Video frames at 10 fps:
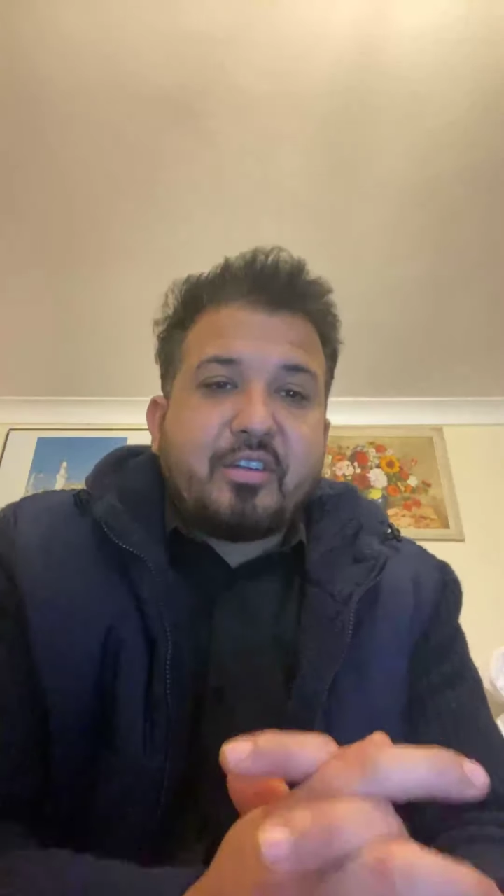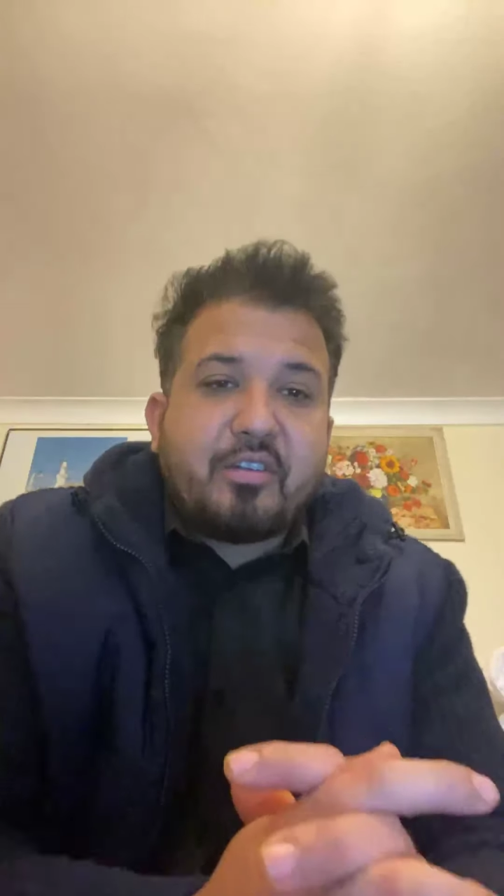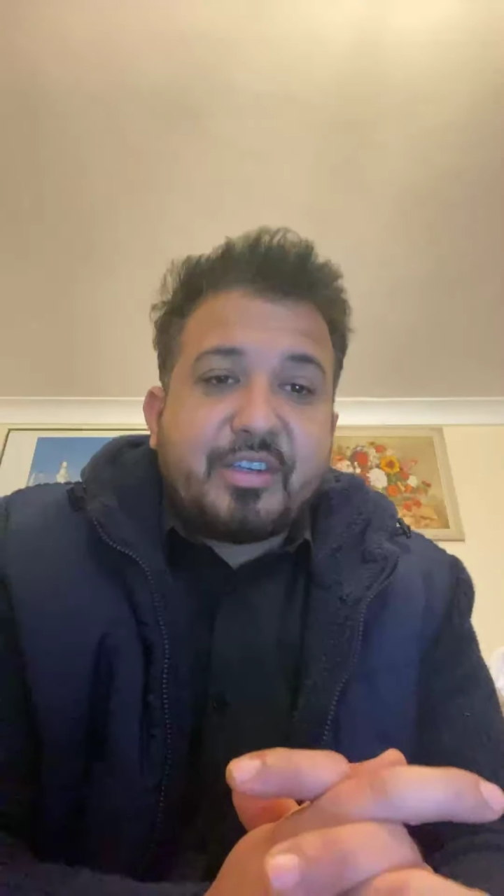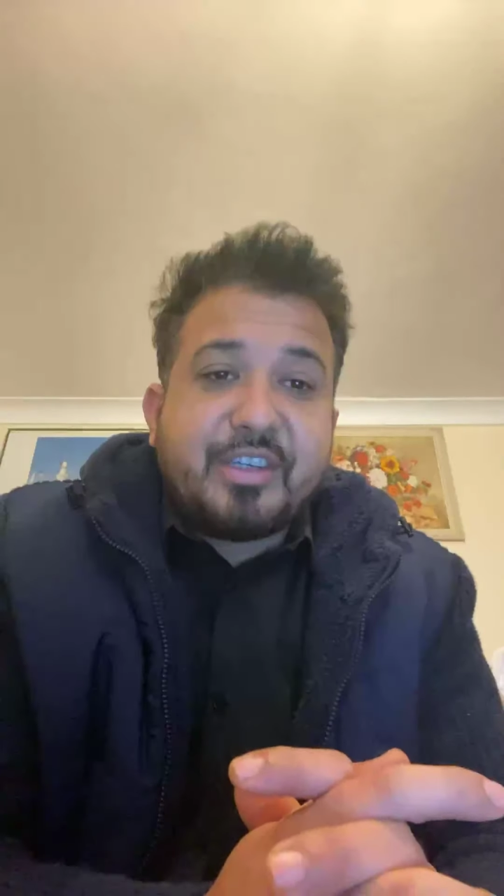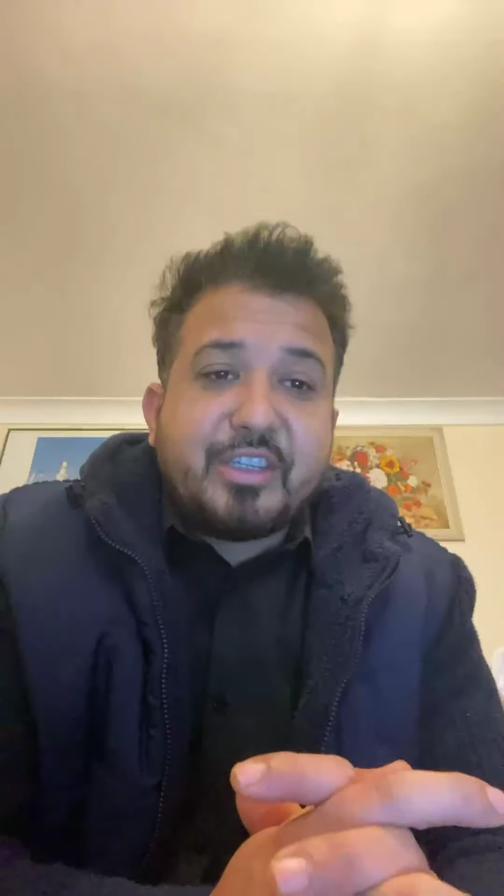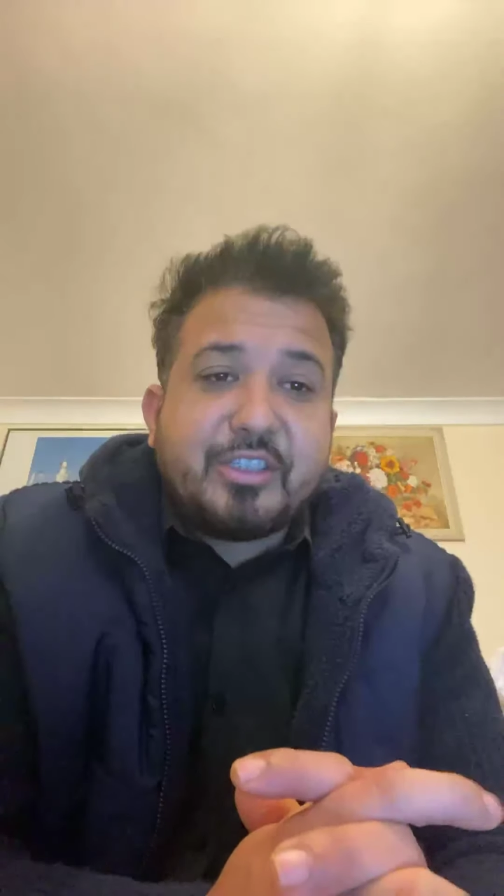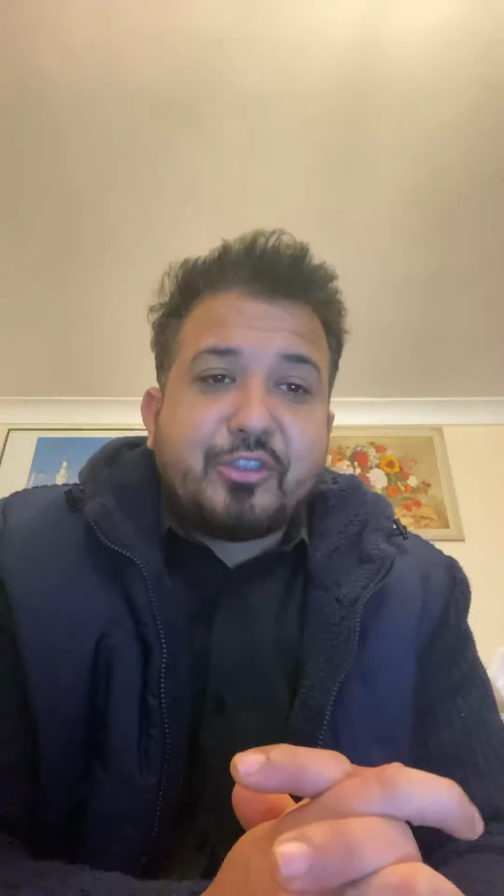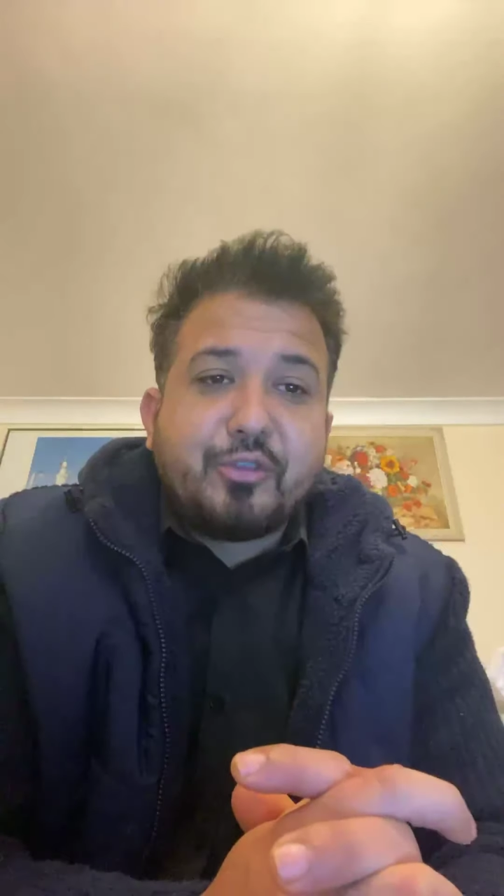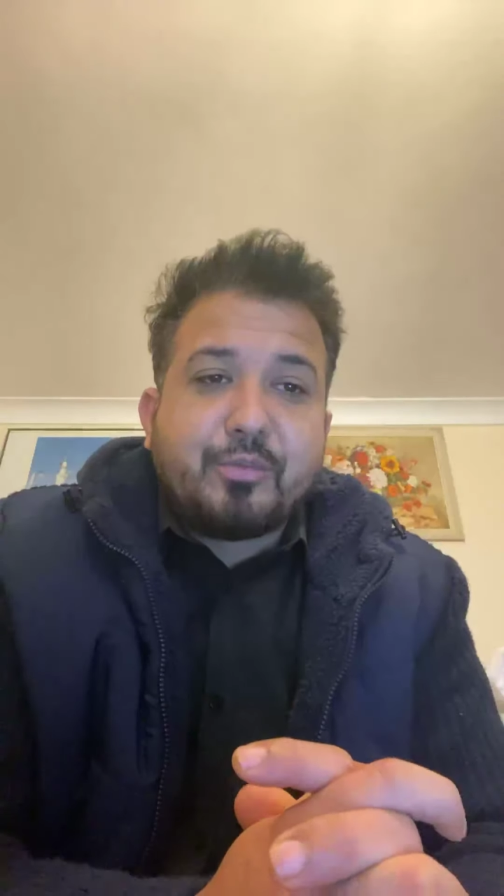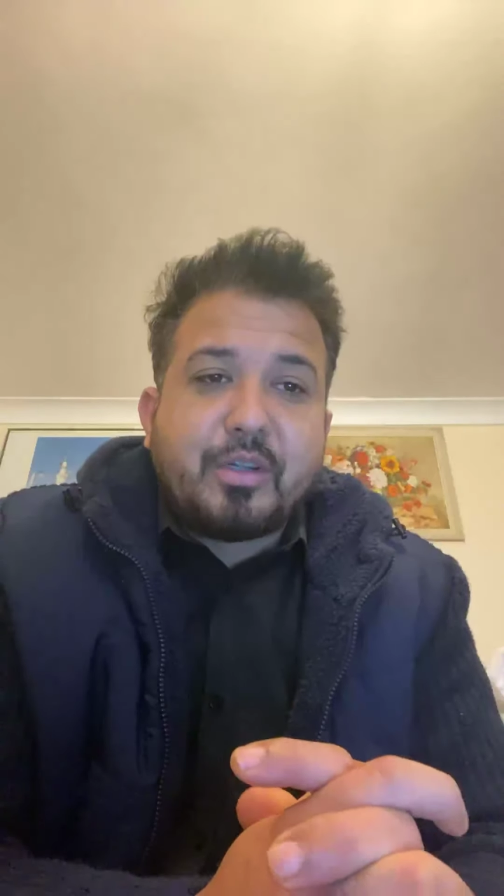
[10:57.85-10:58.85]
already
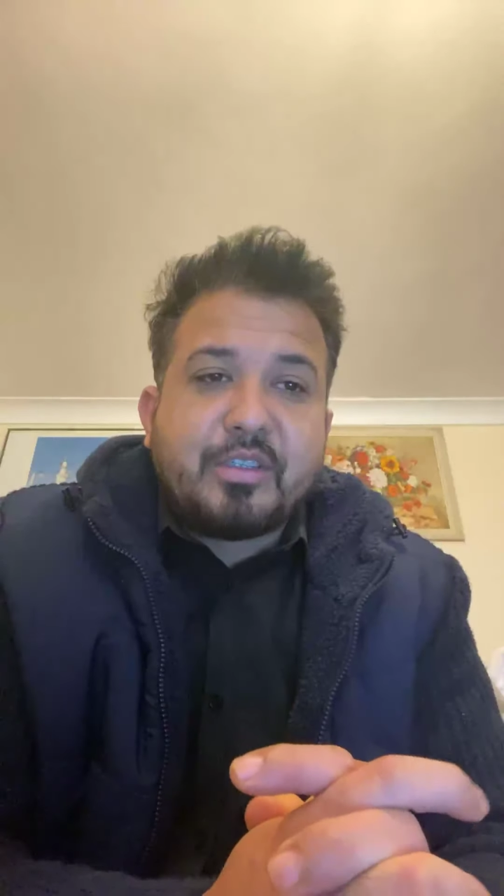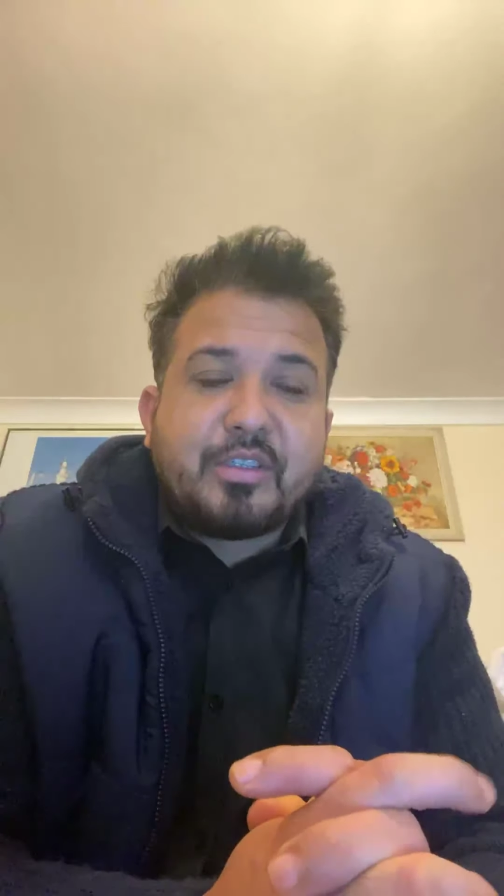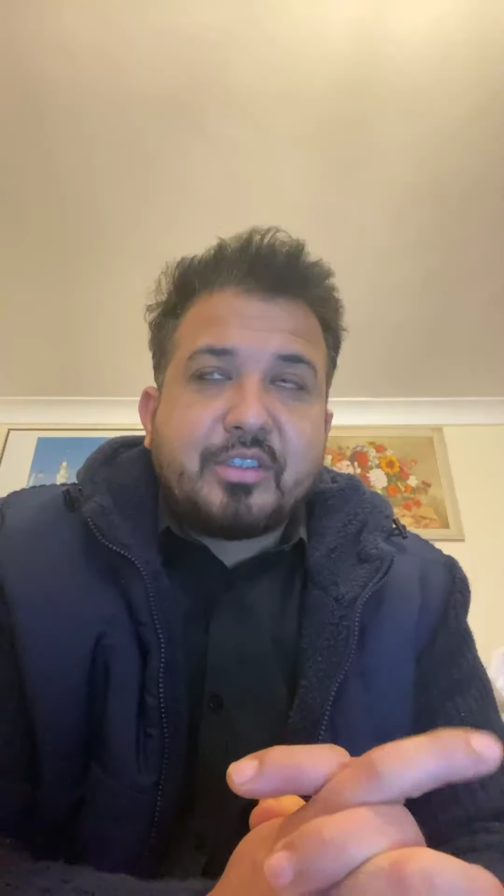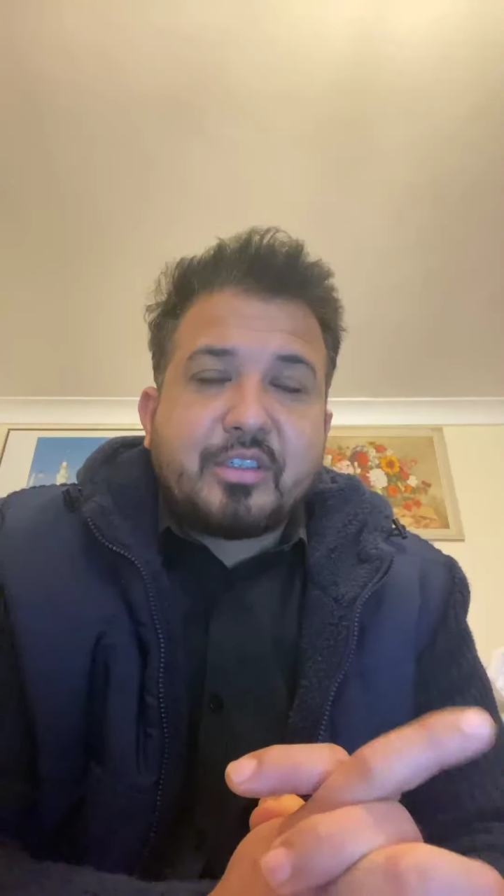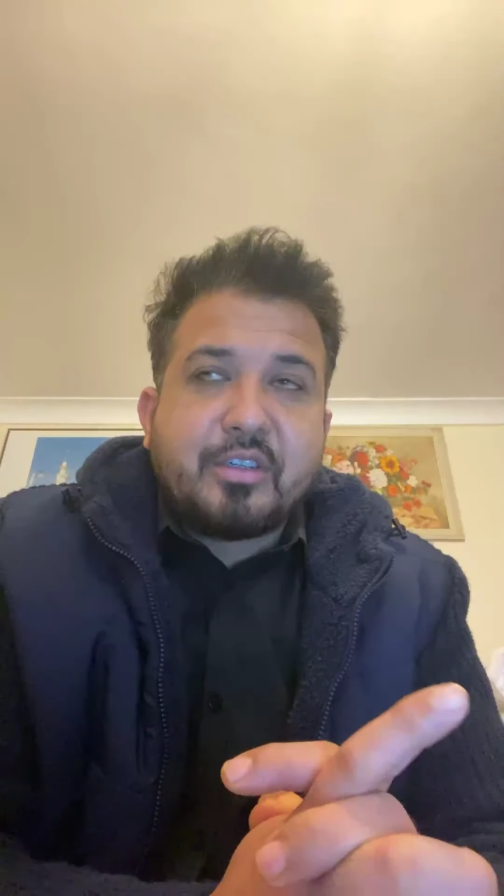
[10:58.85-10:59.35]
assumed under the